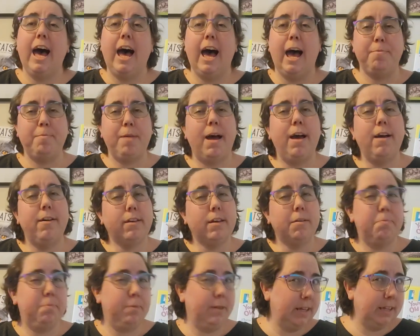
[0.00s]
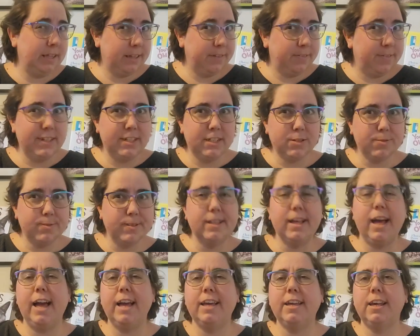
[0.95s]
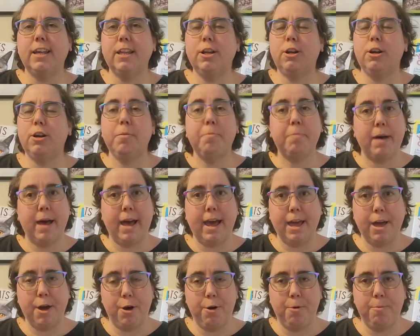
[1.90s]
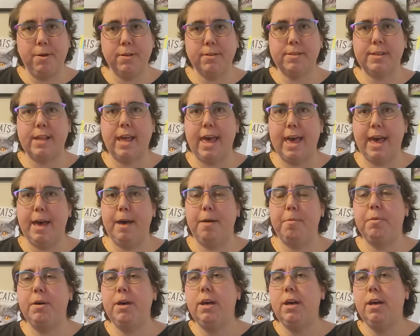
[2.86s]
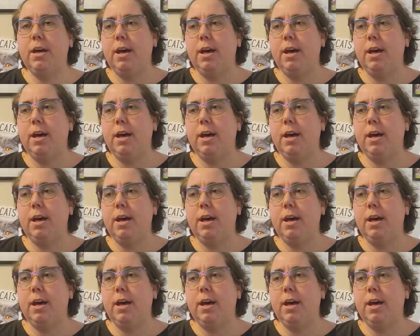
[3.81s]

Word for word: I'm not completely finished with Godkiller, but I almost am.